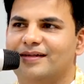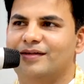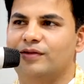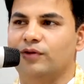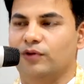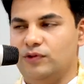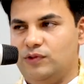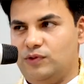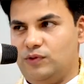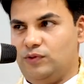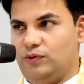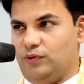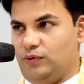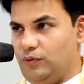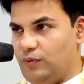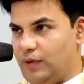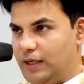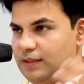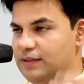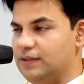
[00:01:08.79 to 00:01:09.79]
Those
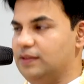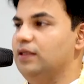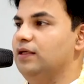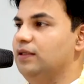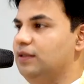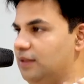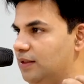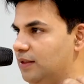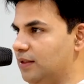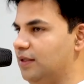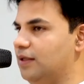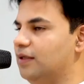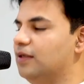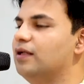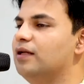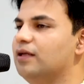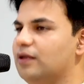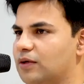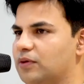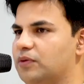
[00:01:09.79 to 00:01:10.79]
who are seated
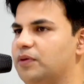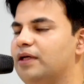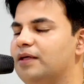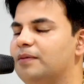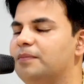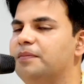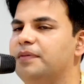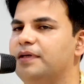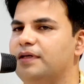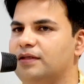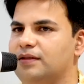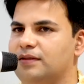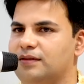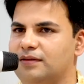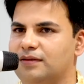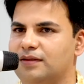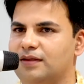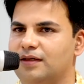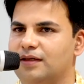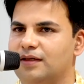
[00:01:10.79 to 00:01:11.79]
here, including
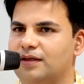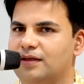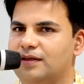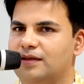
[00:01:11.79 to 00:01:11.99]
me,